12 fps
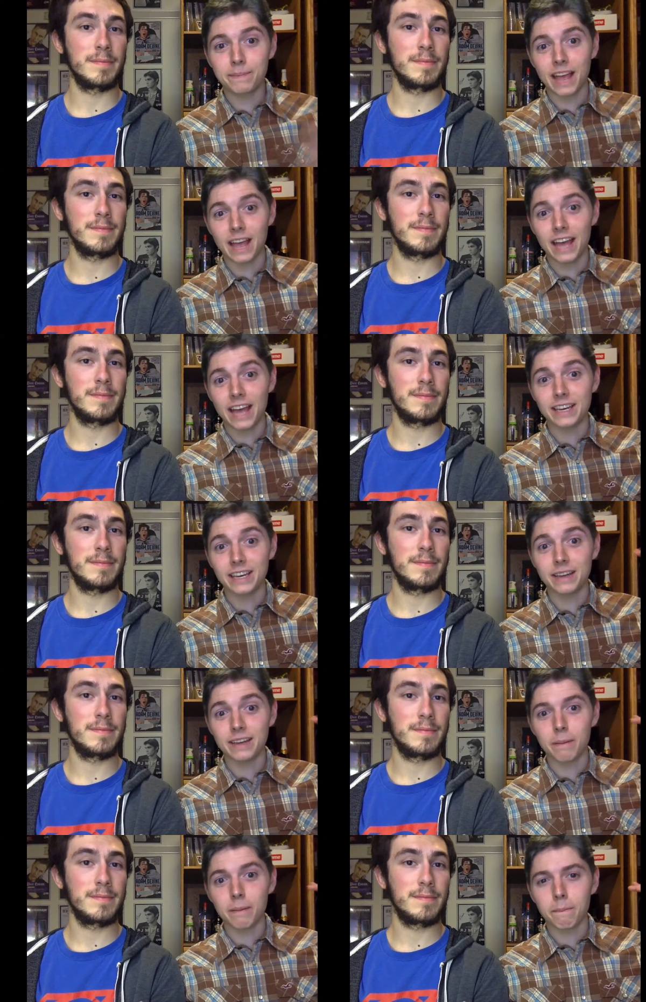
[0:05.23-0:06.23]

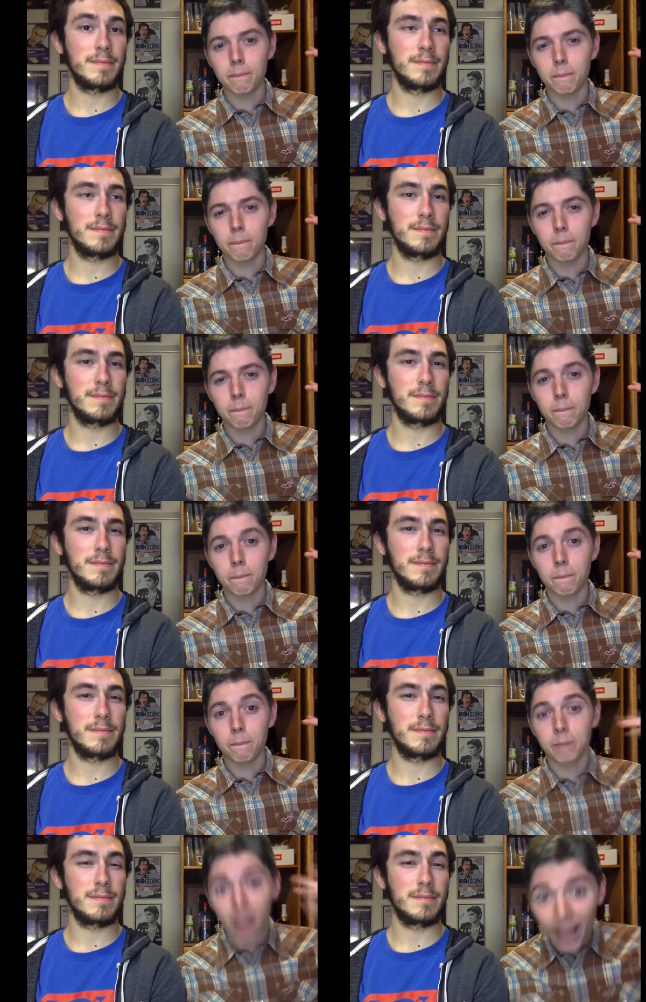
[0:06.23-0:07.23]
Speaker 1: and
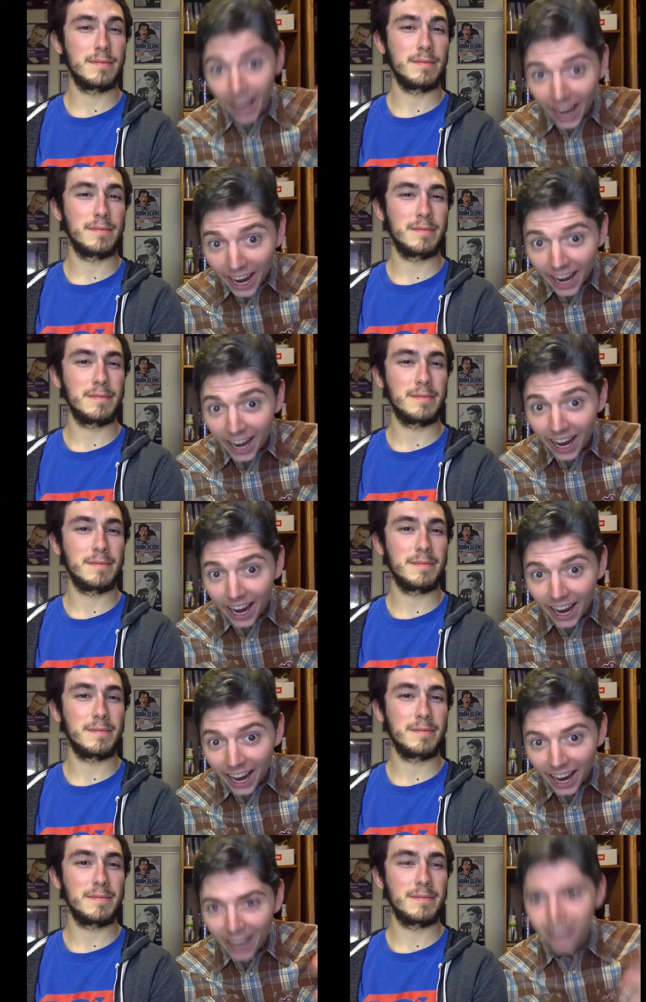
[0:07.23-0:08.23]
play.
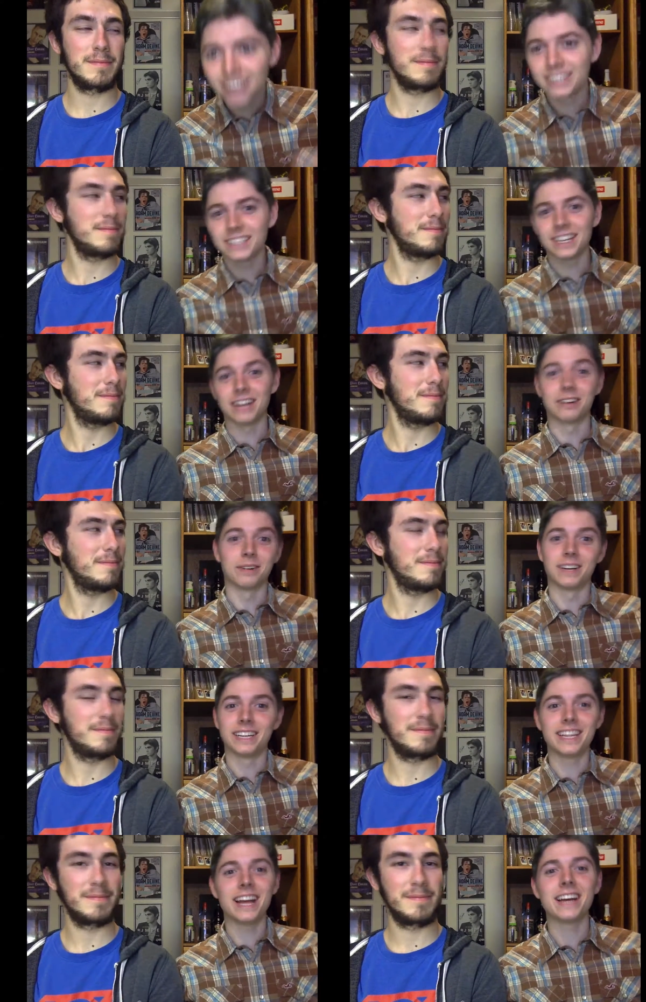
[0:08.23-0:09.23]
I don't know
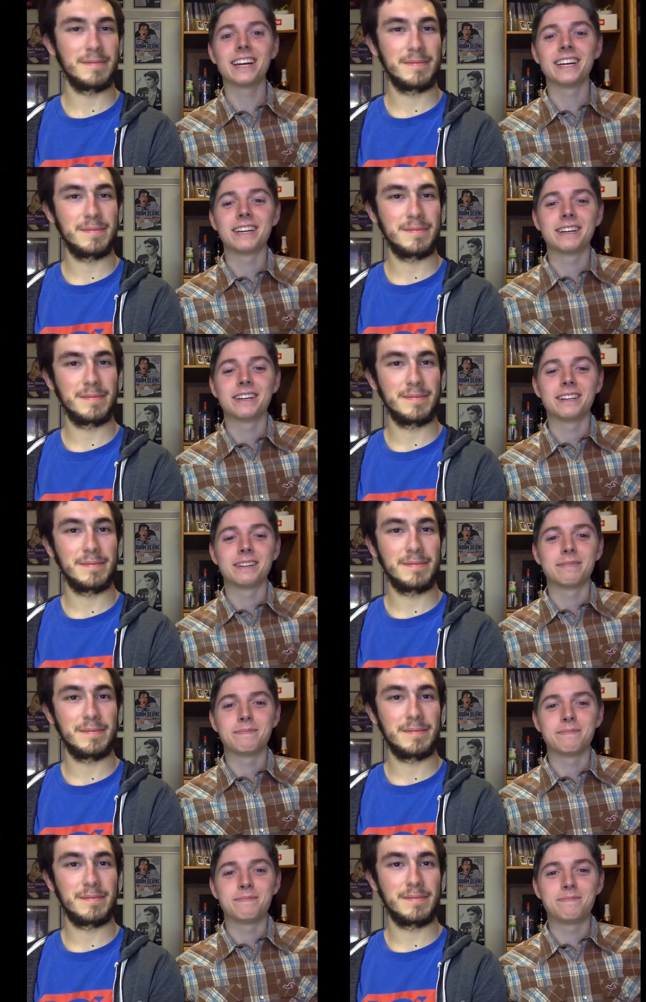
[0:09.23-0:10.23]
why I did that.
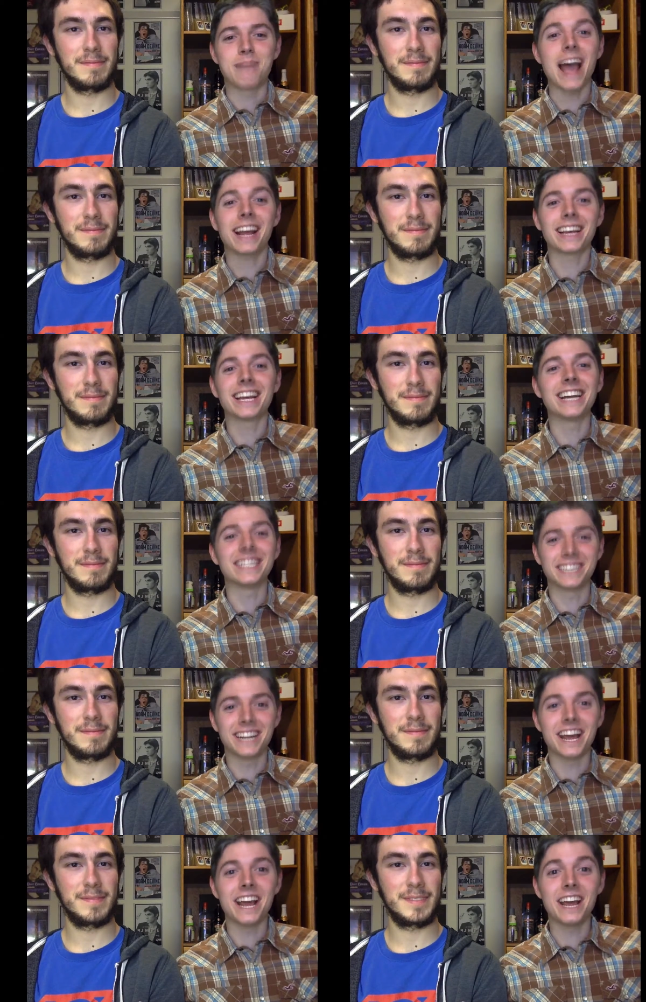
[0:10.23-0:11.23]
Back again
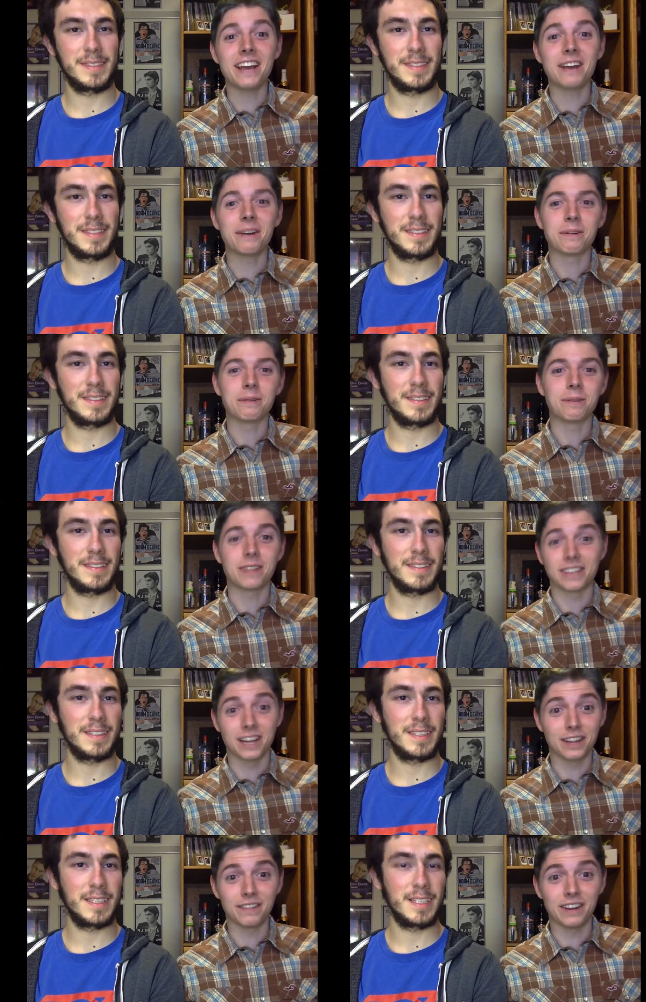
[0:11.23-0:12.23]
today with
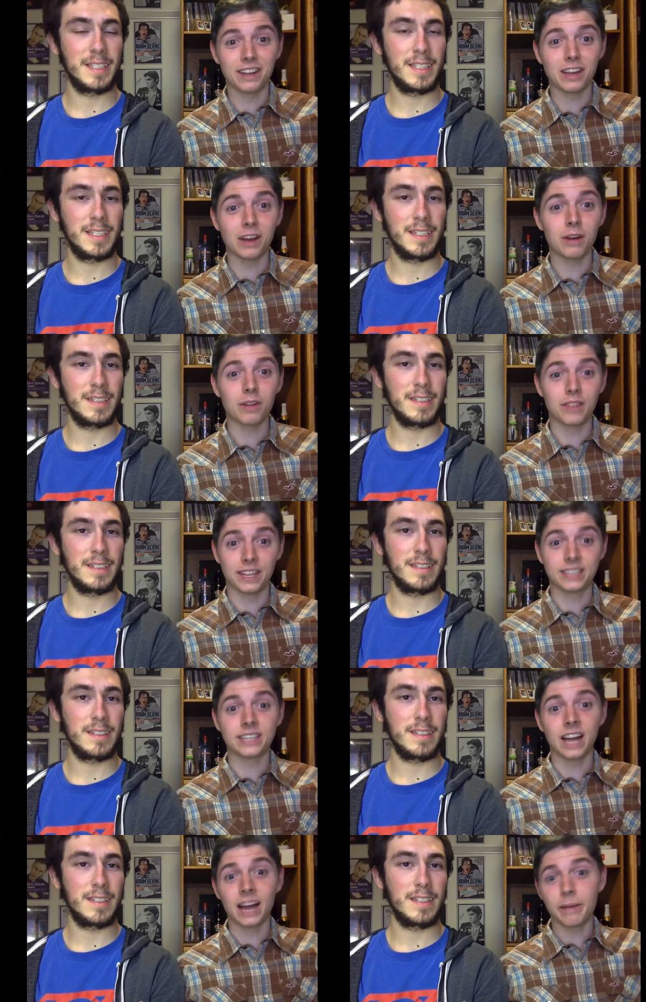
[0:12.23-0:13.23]
another video.
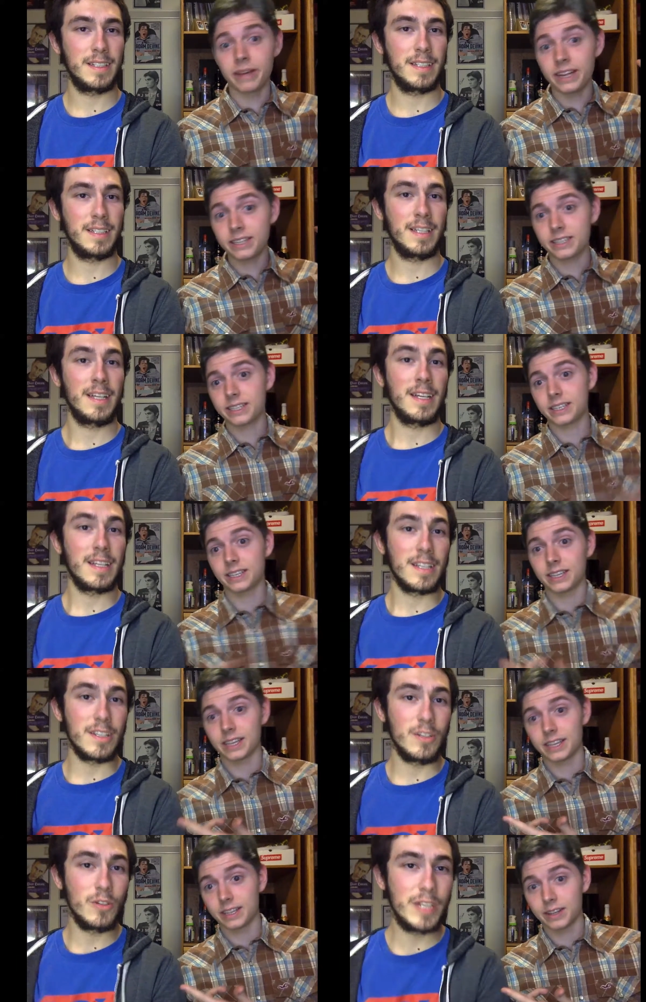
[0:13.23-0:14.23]
This time it's.
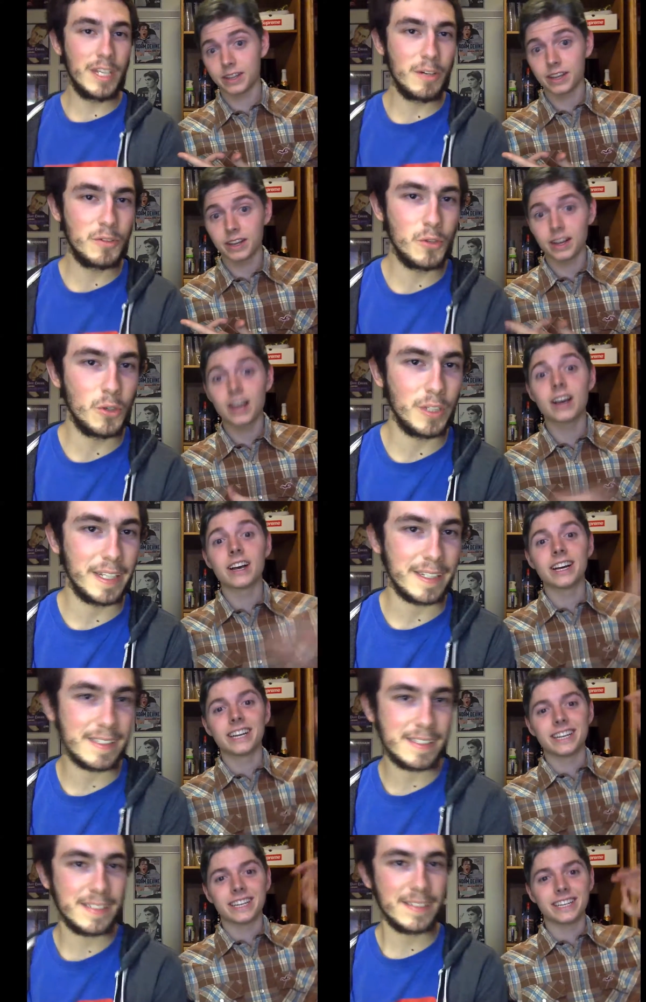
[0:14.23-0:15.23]
Yu Gi Oh! Duel
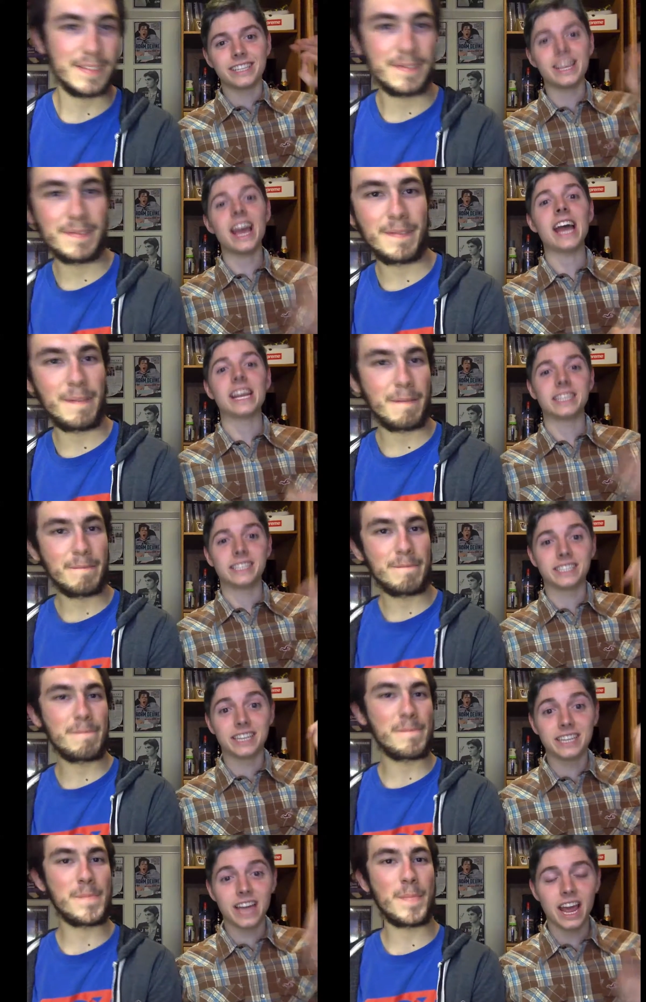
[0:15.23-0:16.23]
Links. Yes,
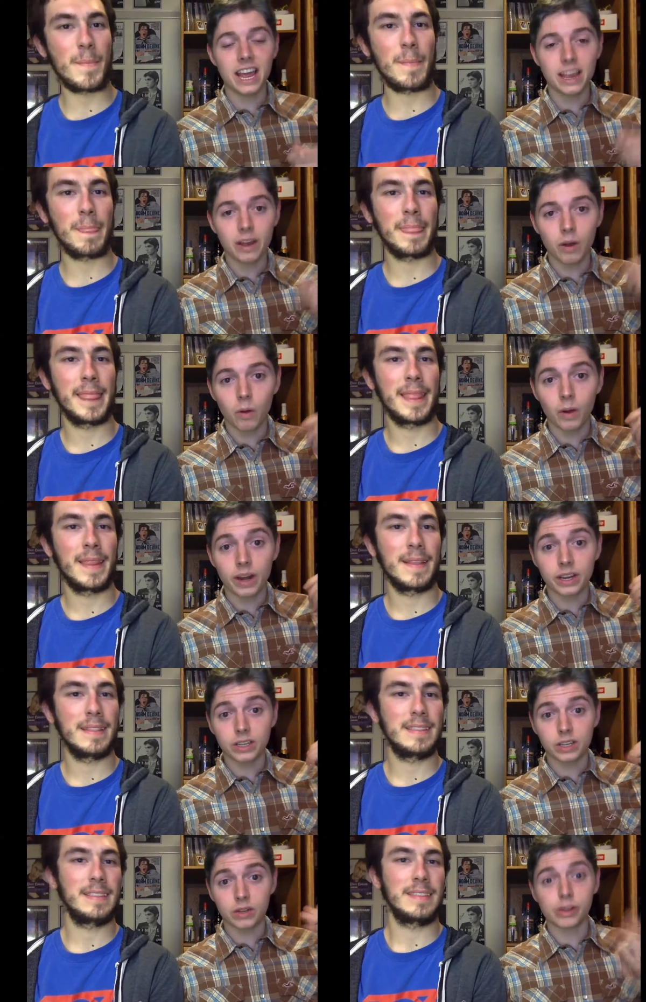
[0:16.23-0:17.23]
today it
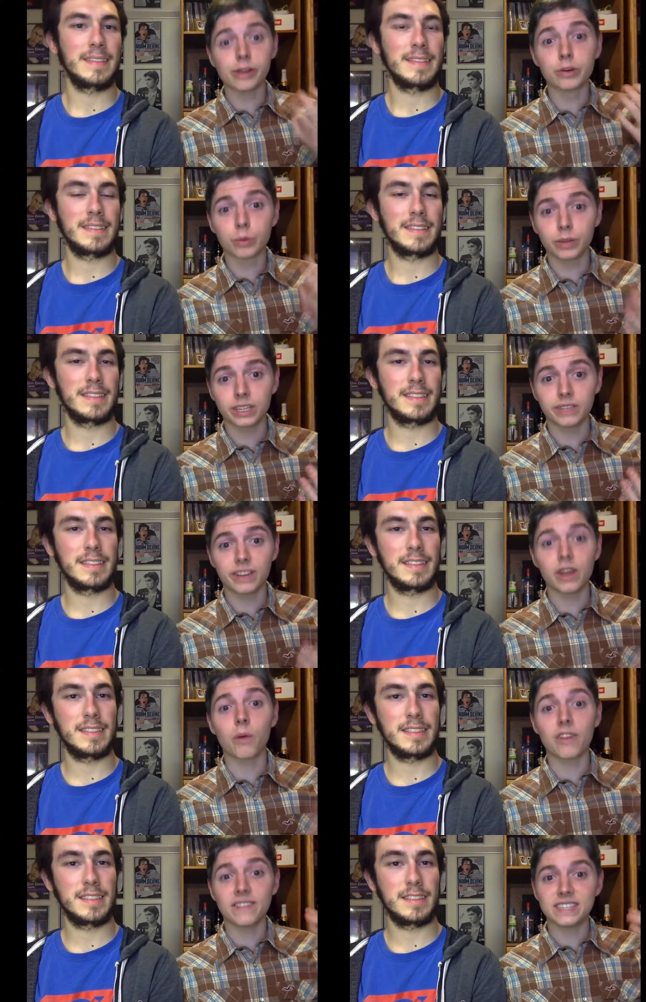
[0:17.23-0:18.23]
is a Yu Gi Oh! Duel Links
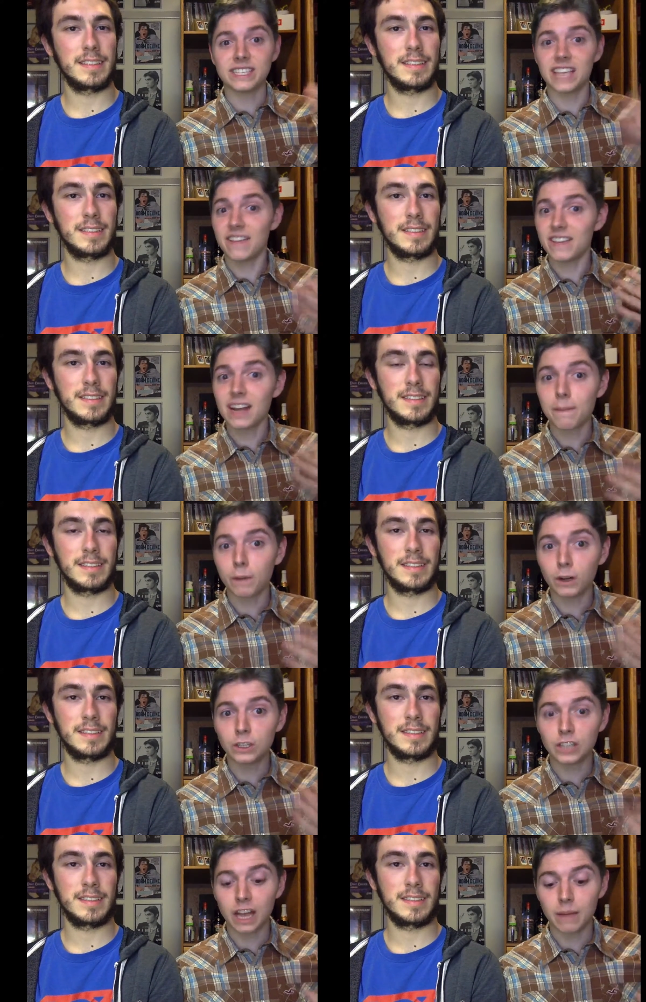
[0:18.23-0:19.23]
video. We've been saving up
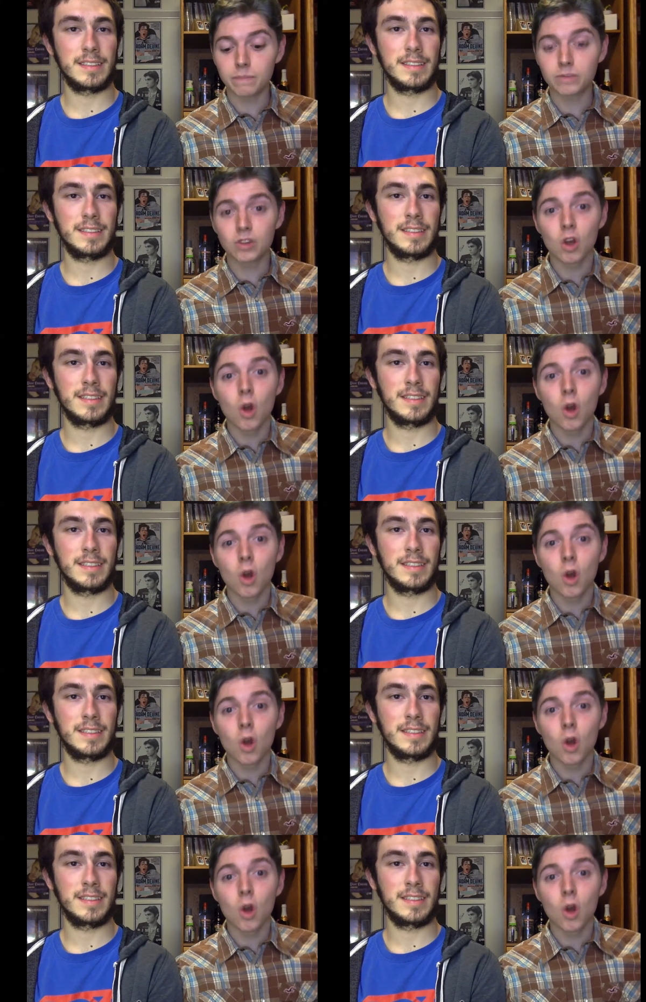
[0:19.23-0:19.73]
our gems.